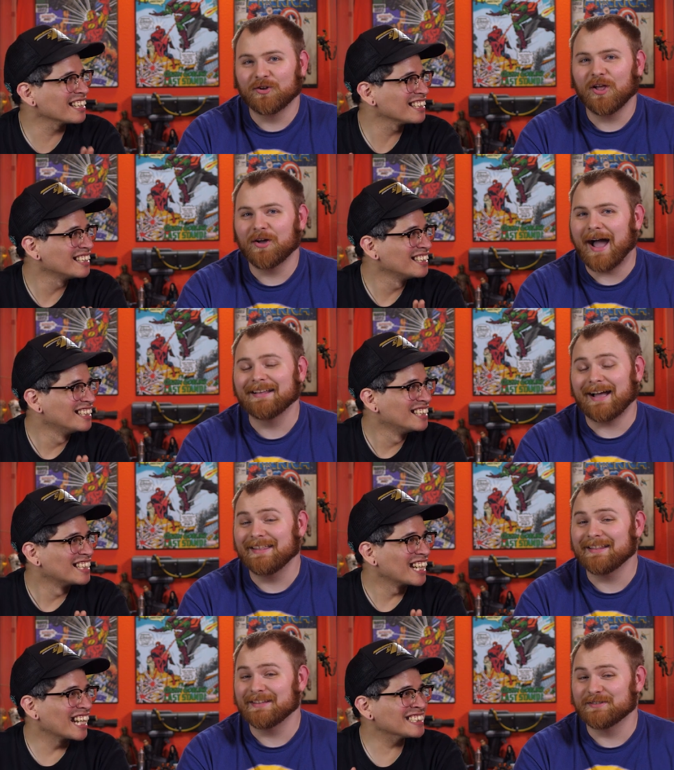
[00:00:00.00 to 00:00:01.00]
Speaker 1: they're close. I, I
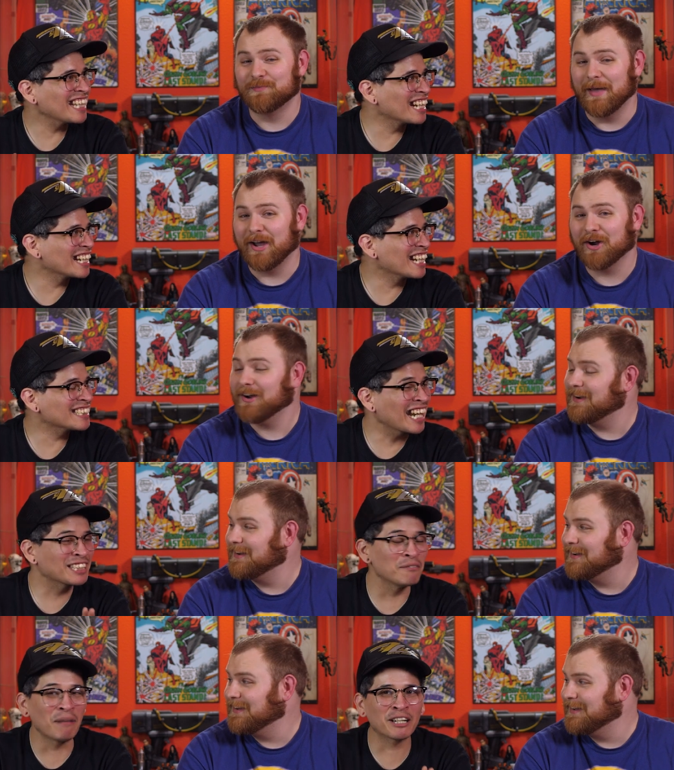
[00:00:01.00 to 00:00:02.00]
Speaker 2: think this it's is like, bigger. It's like
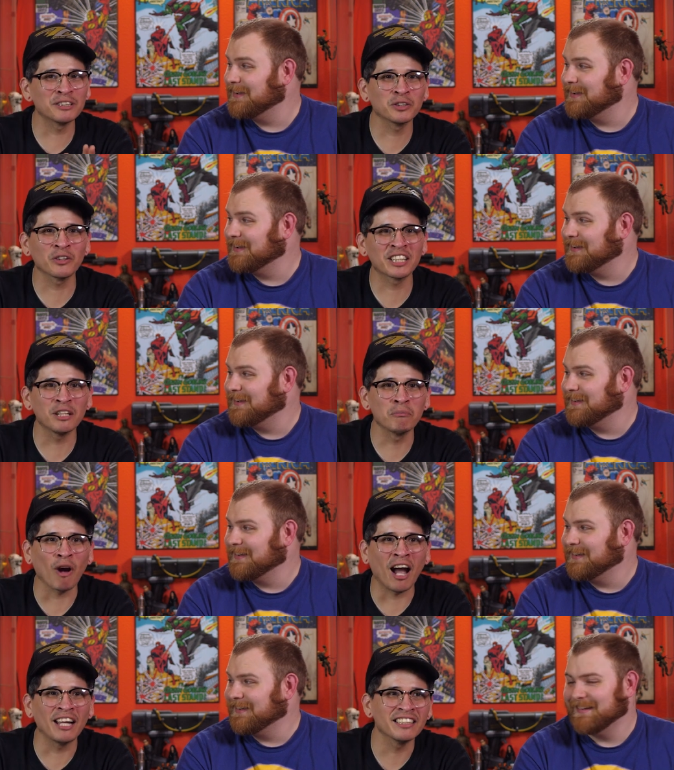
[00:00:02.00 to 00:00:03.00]
the Michael Jordan
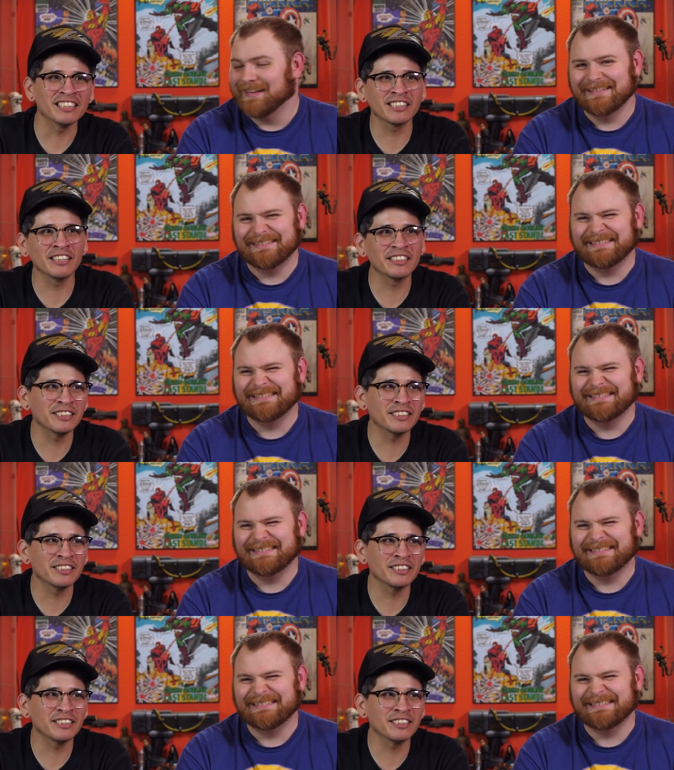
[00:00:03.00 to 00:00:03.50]
LeBron